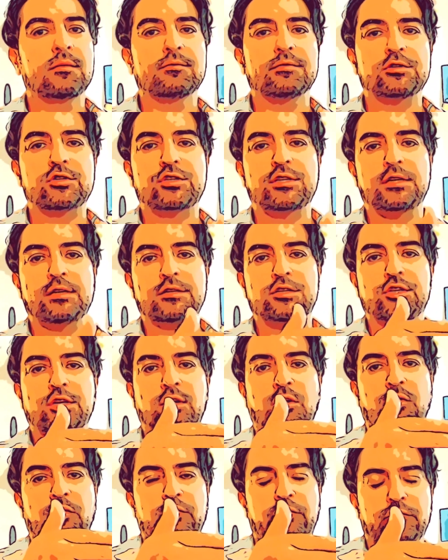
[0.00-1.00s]
But she, she
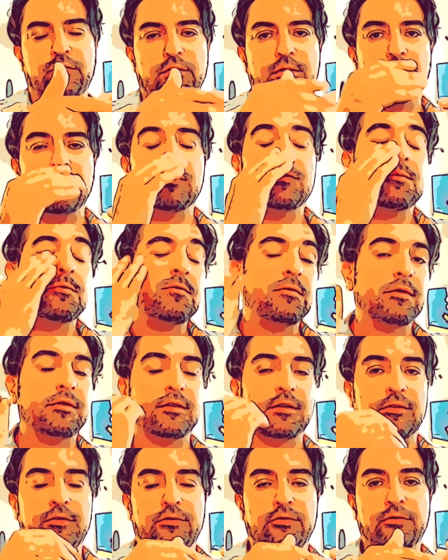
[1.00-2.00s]
goes to this
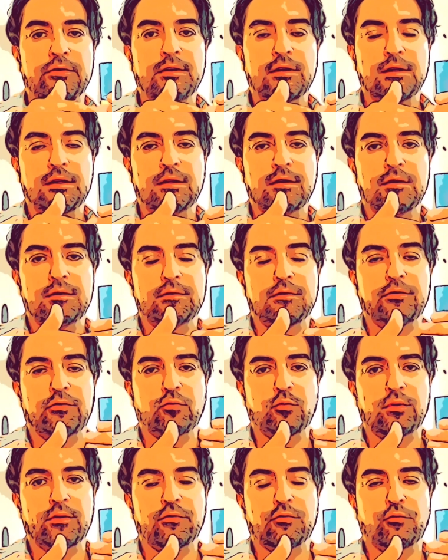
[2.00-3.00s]
this this
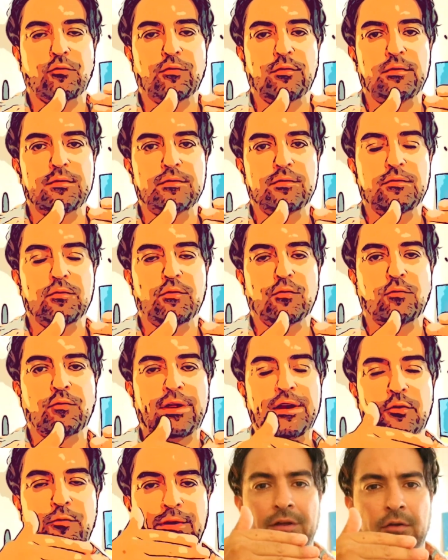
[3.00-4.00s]
sort of
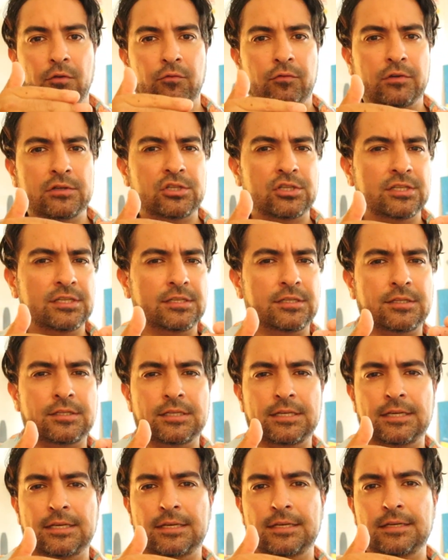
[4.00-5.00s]
rhetoric of what she
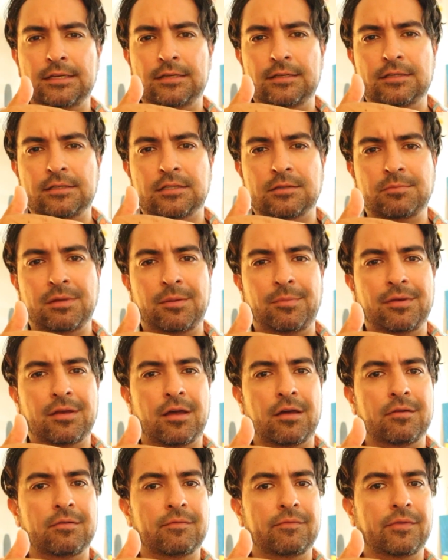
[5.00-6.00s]
sees maybe
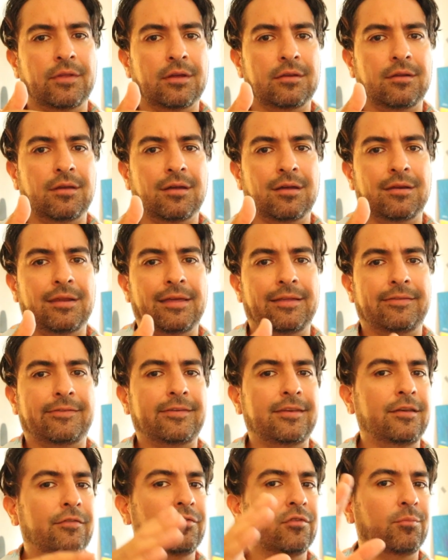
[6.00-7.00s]
on on
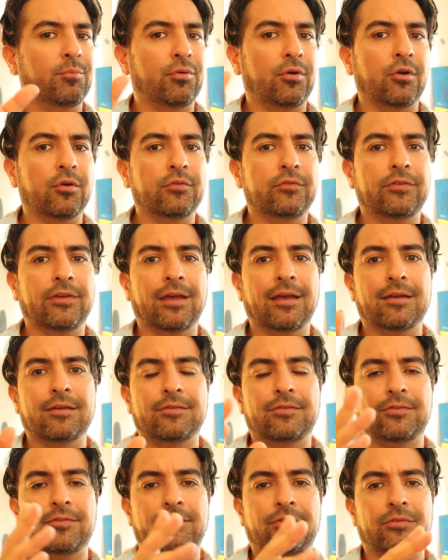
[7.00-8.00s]
Antifa
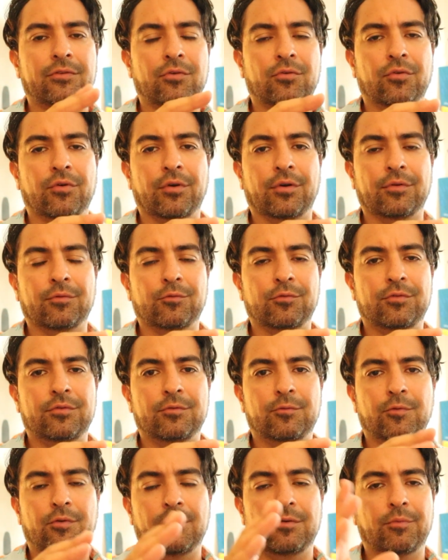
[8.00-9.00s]
protests or
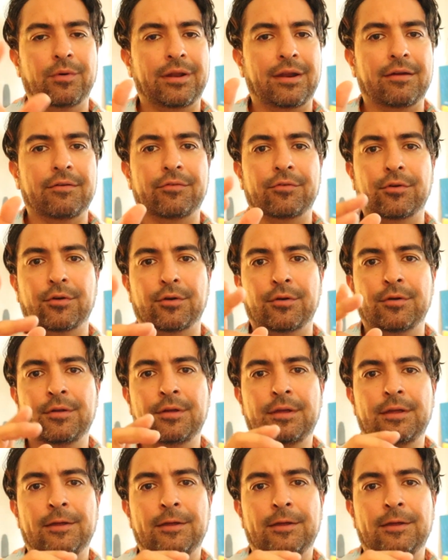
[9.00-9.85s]
whatever,